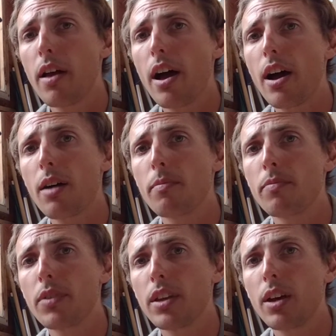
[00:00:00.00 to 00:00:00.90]

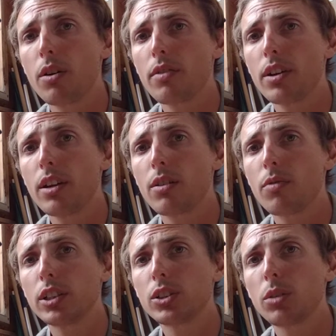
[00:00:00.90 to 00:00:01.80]
However, here in
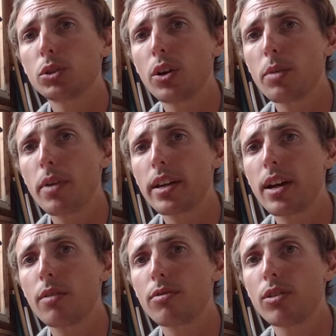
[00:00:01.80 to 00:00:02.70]
Russia I'm trying to make
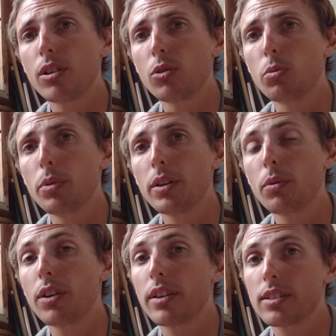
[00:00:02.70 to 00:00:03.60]
up for it a little bit
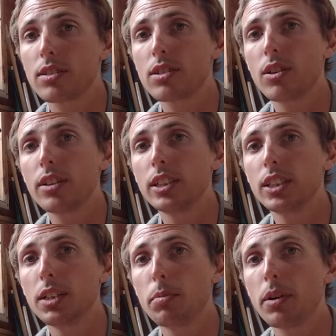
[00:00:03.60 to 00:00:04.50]
where things are slightly
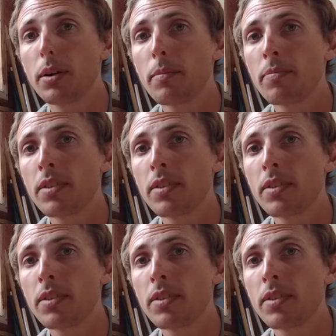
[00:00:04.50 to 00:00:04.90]
cheaper,